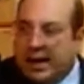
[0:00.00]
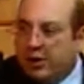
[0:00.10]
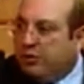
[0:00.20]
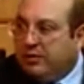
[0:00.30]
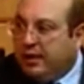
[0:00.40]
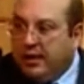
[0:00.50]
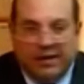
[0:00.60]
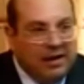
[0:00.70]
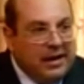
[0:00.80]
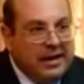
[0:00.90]
I don't think
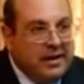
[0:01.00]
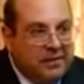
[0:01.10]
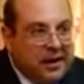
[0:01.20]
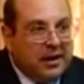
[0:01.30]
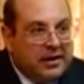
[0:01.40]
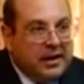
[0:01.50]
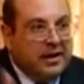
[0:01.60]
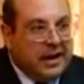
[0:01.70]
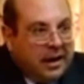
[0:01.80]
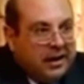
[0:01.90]
we have any difficulty
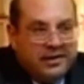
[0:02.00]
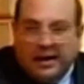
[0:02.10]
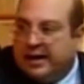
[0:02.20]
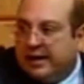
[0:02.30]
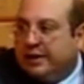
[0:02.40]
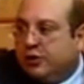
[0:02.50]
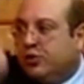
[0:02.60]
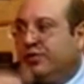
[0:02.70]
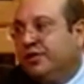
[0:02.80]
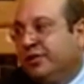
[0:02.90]
in reconciling these
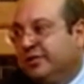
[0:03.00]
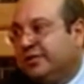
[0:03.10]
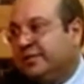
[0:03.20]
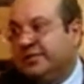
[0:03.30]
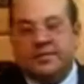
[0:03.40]
two visions.